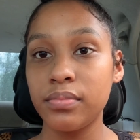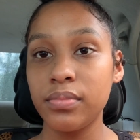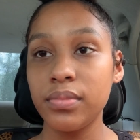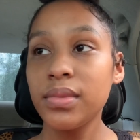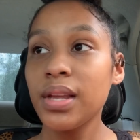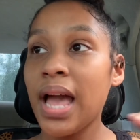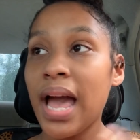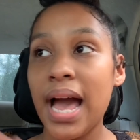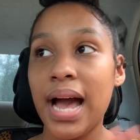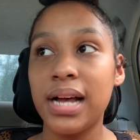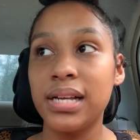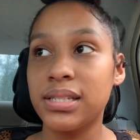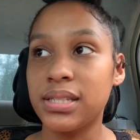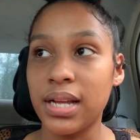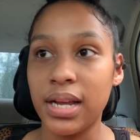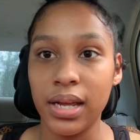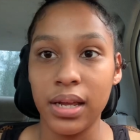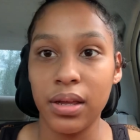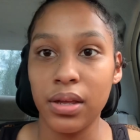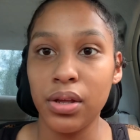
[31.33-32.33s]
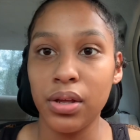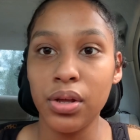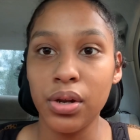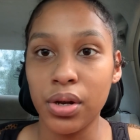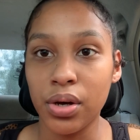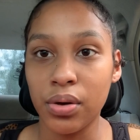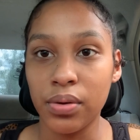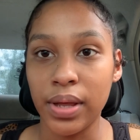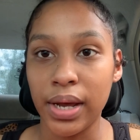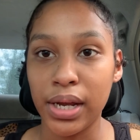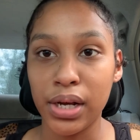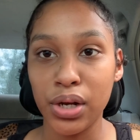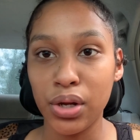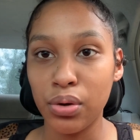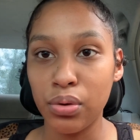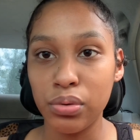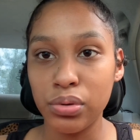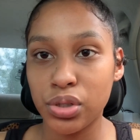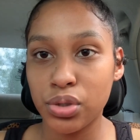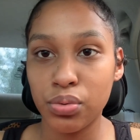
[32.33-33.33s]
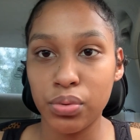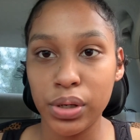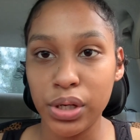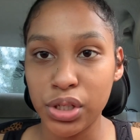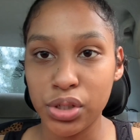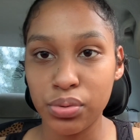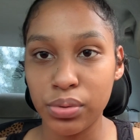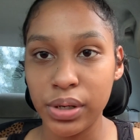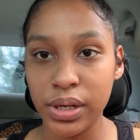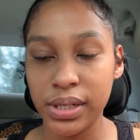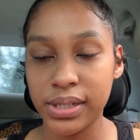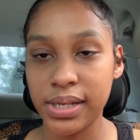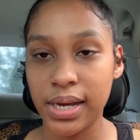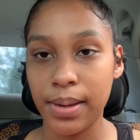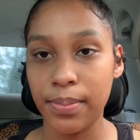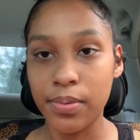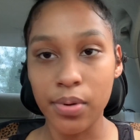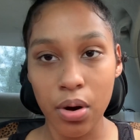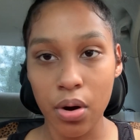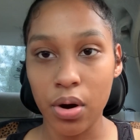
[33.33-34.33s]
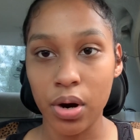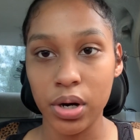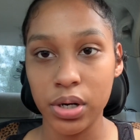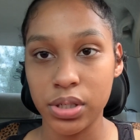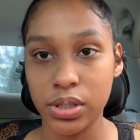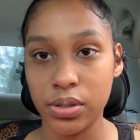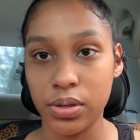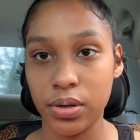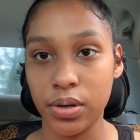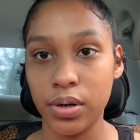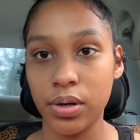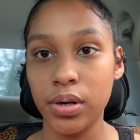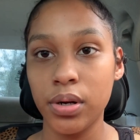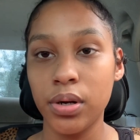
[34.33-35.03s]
has, like, like new 2020 type cars or